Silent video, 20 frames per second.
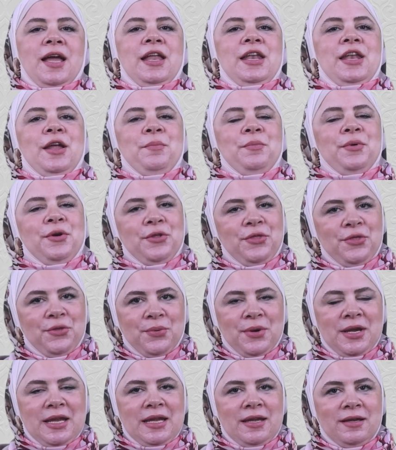Number
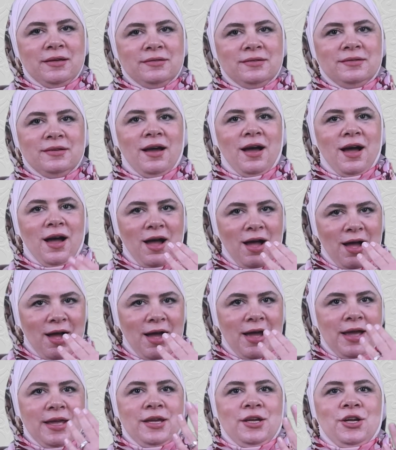3,
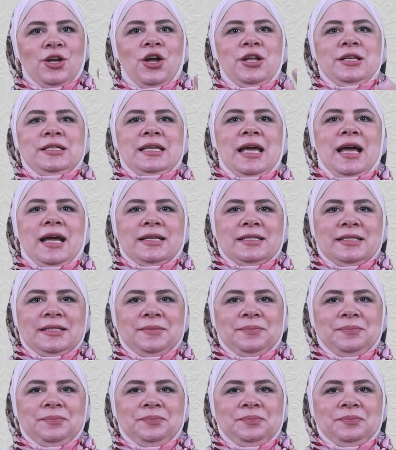eye
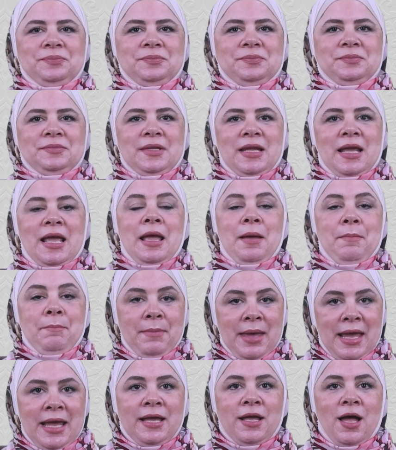contact.
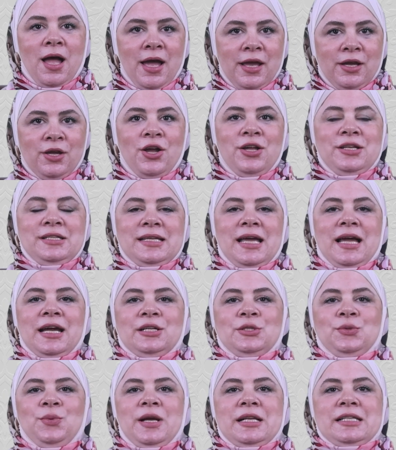Make eye
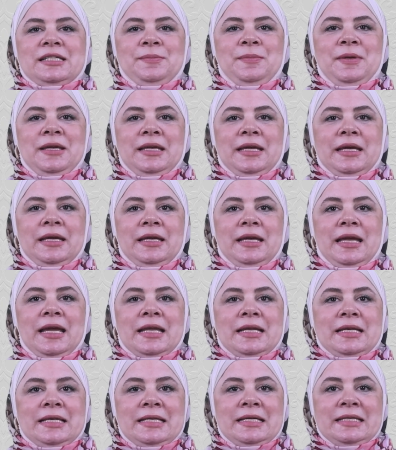contact while speaking
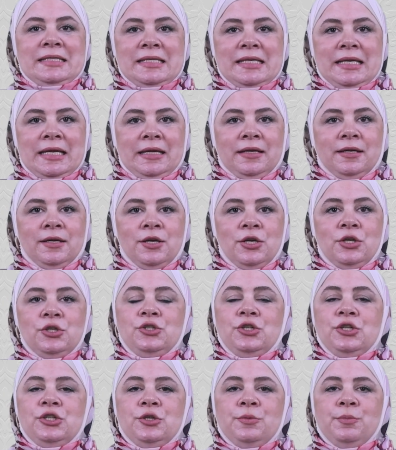and listening
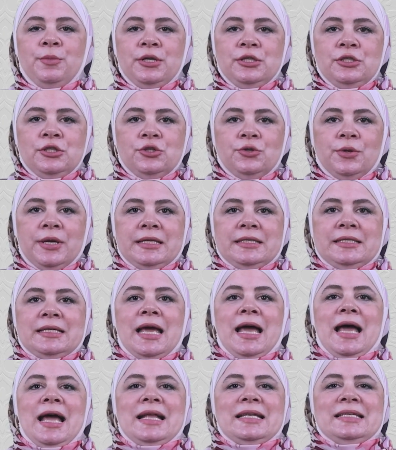to demonstrate
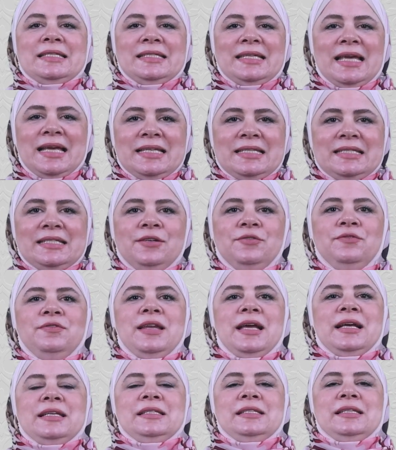
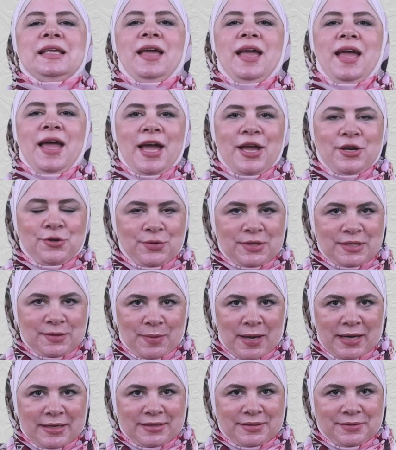attentiveness and
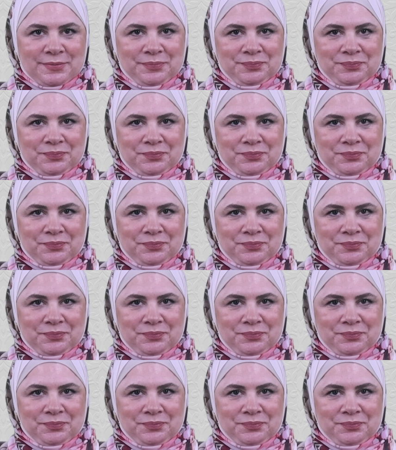respect.